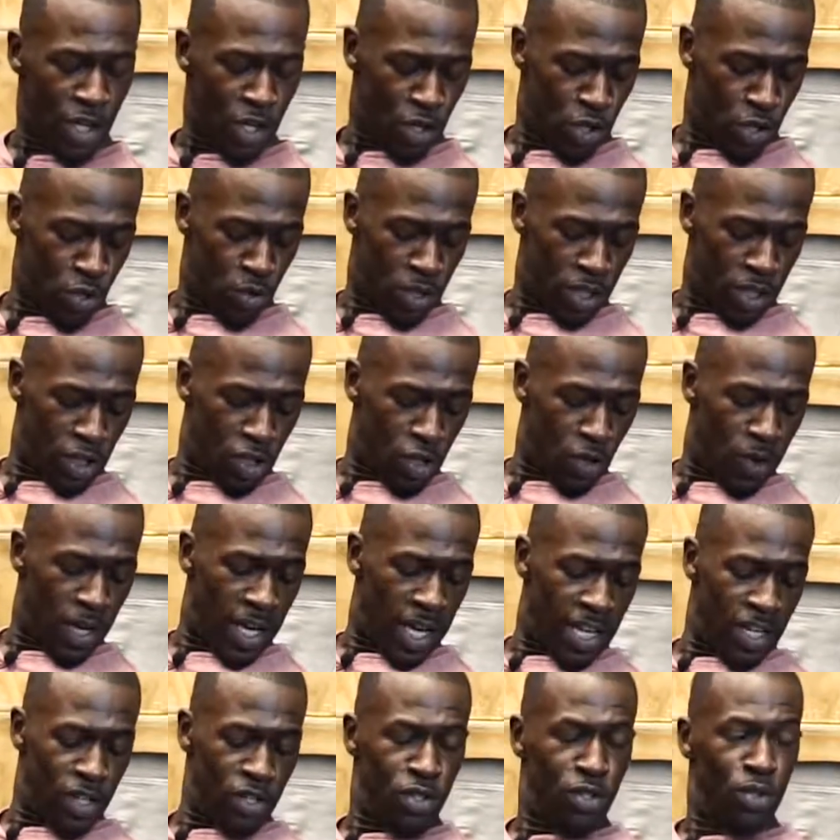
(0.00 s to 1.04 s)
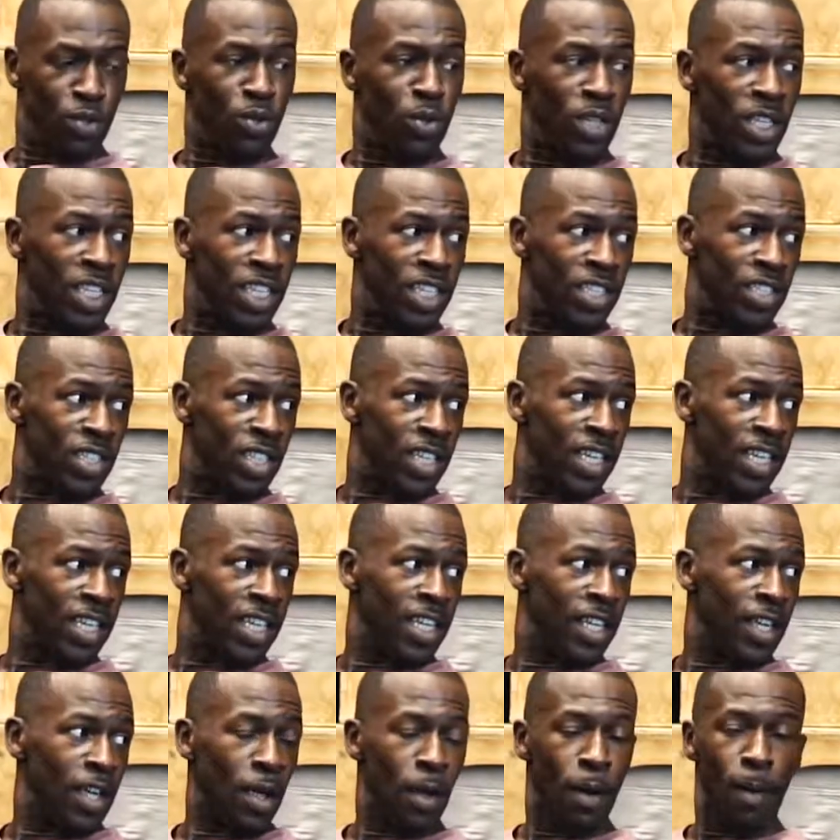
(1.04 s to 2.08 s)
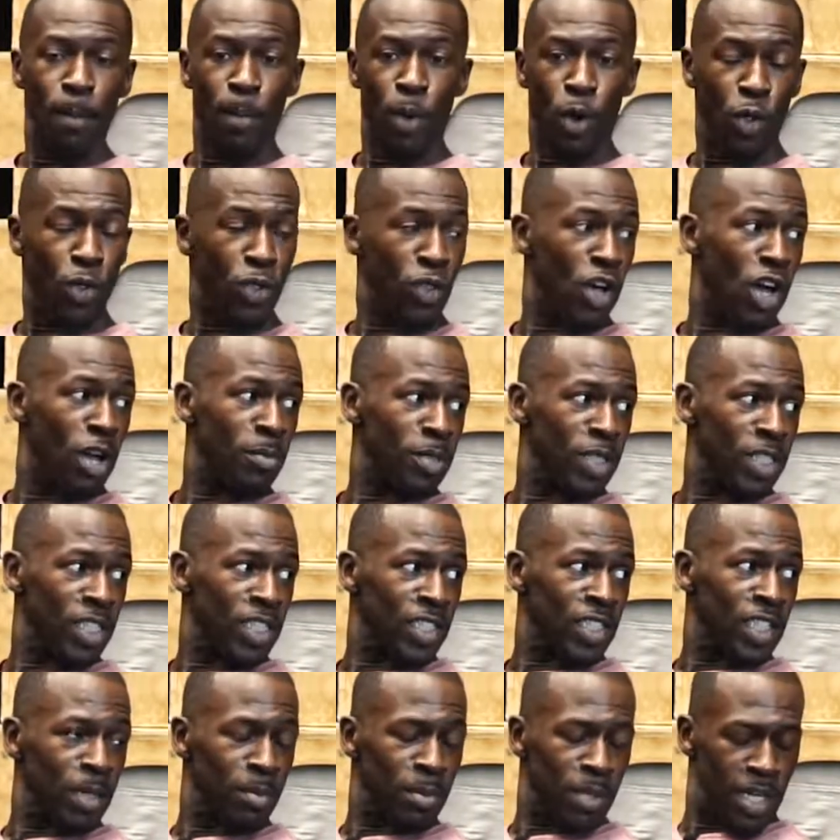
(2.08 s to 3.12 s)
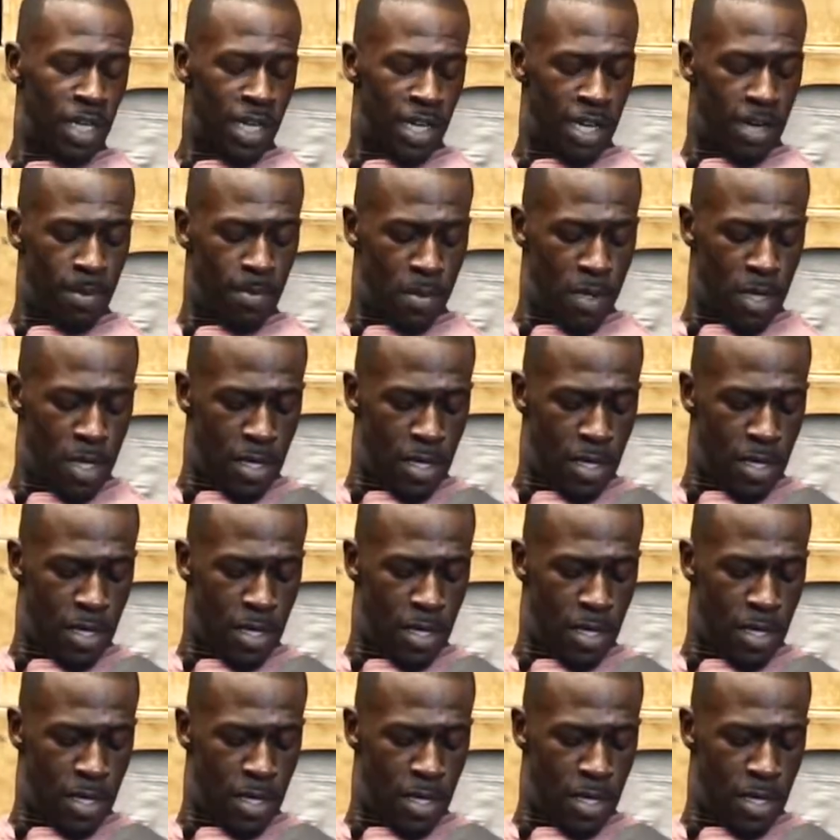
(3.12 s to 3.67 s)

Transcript: you can go ahead and do these both arms at the same time,